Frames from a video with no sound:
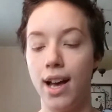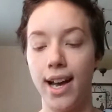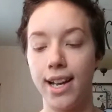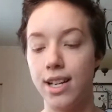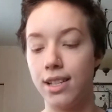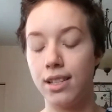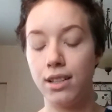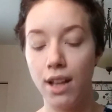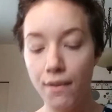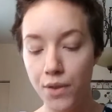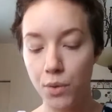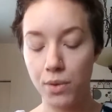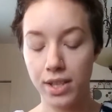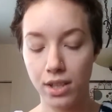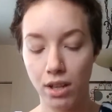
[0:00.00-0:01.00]
I just love
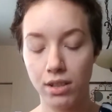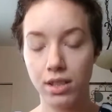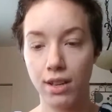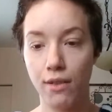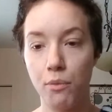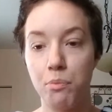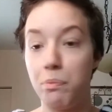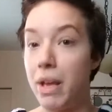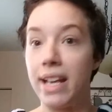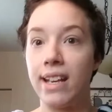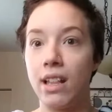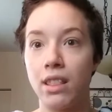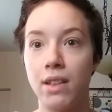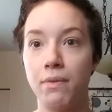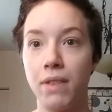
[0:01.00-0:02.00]
the results of
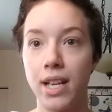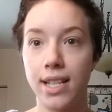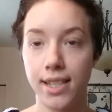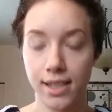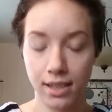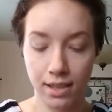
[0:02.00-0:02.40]
baking the face.